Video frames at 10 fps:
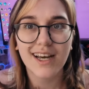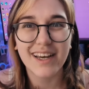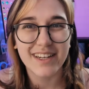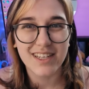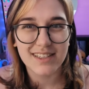
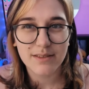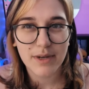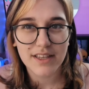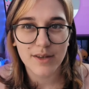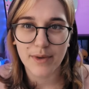It doesn't
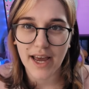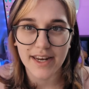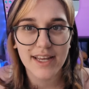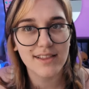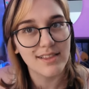make them
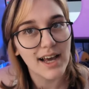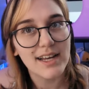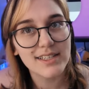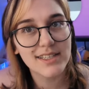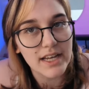any
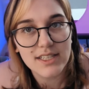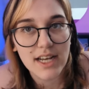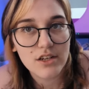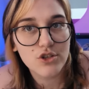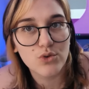less
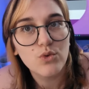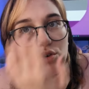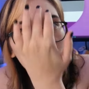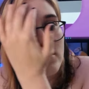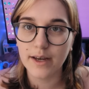
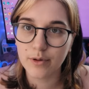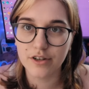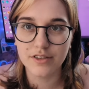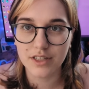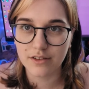asexual. I
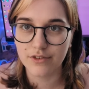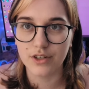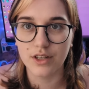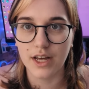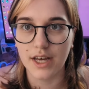personally
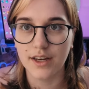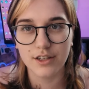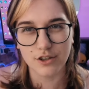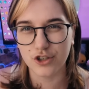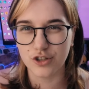feel like
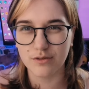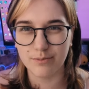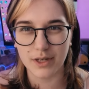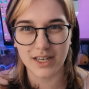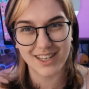there
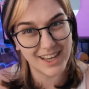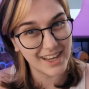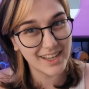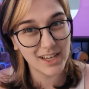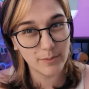shouldn't be
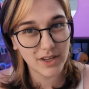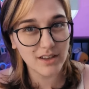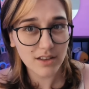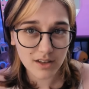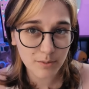
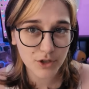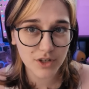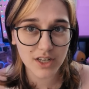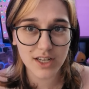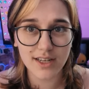gatekeeping in the
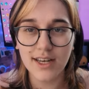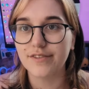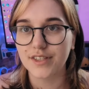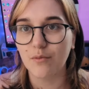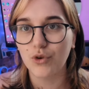community.
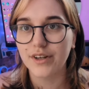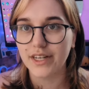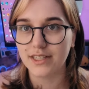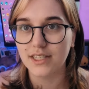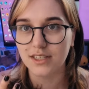If someone
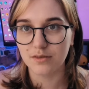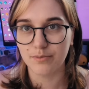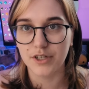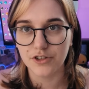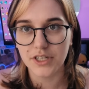is
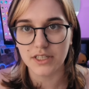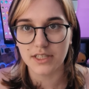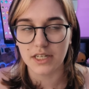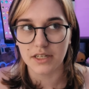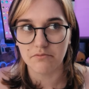
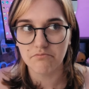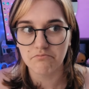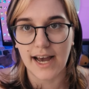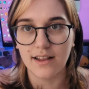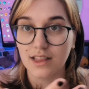experiencing
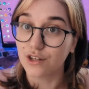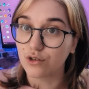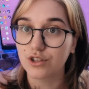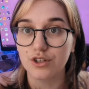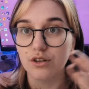that
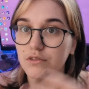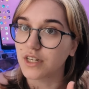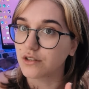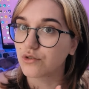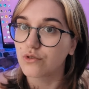little to no
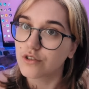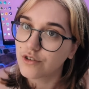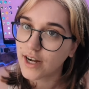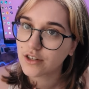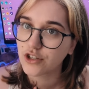sexual
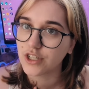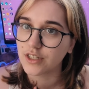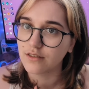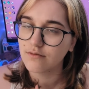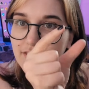
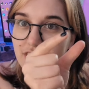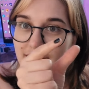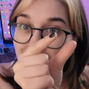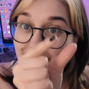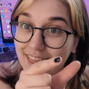attraction,
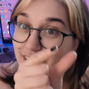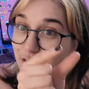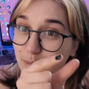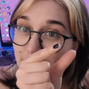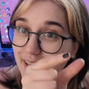even that
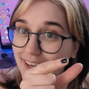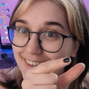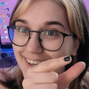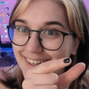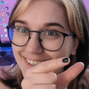little bit